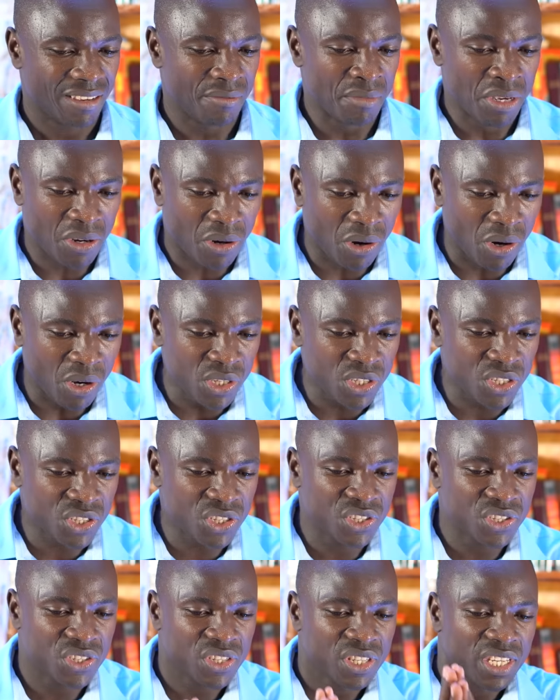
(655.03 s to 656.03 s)

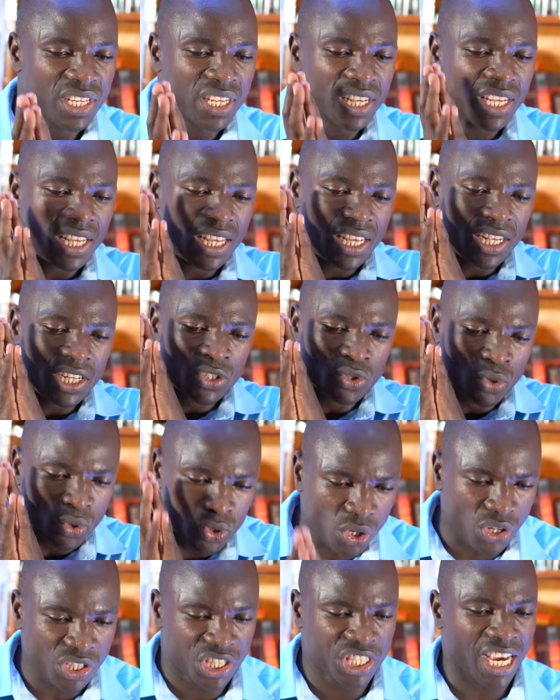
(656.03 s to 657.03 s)
Because
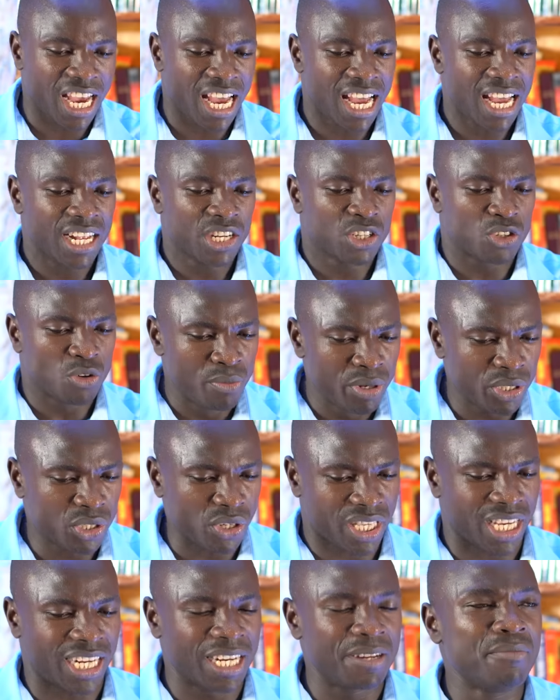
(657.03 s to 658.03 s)
to torture, to be
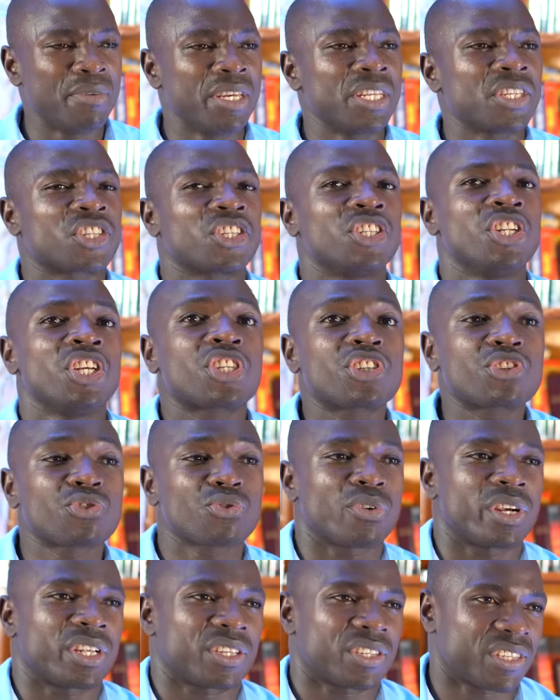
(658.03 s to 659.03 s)
tortured means
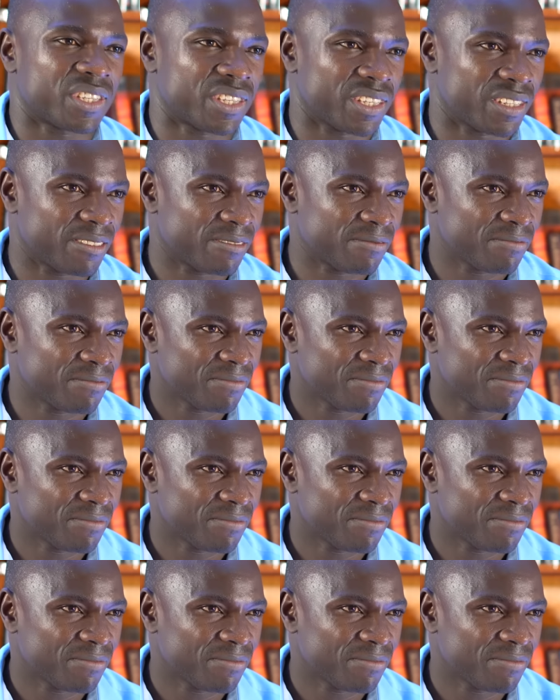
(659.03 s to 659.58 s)
distress.